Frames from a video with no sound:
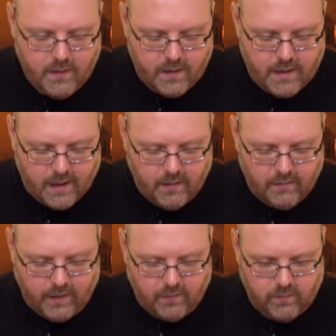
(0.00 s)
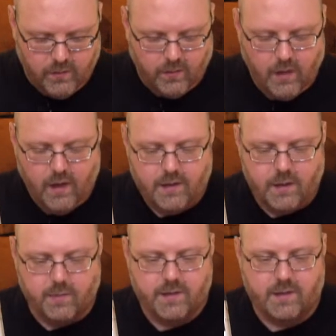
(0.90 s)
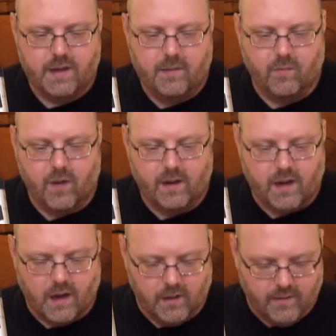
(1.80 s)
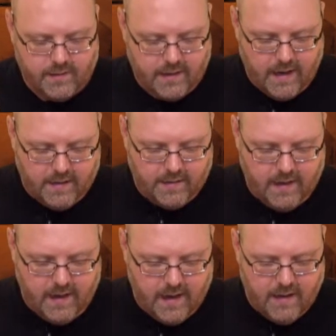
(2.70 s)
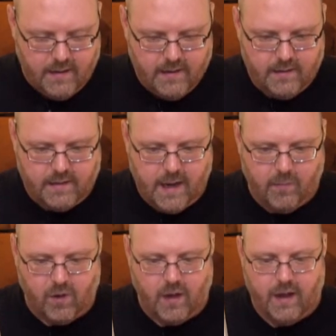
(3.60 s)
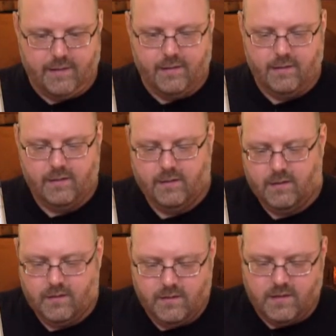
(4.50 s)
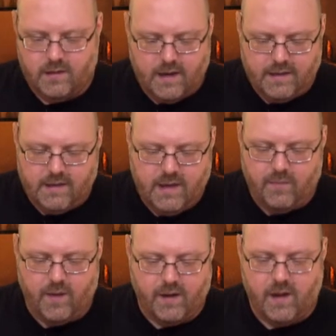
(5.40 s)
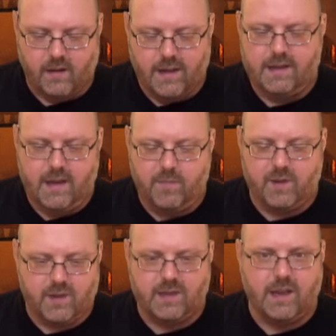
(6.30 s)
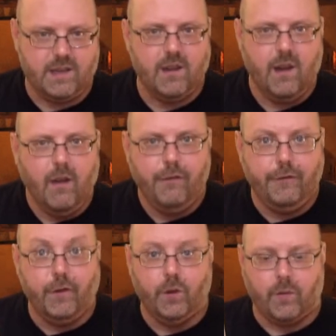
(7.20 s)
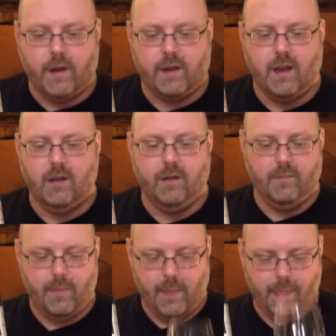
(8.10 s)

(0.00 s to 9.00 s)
Good color, like real, it's almost the same red color as, as the, uh, the tablecloth. Just a nice deep red color, not deep, but just nice full red color.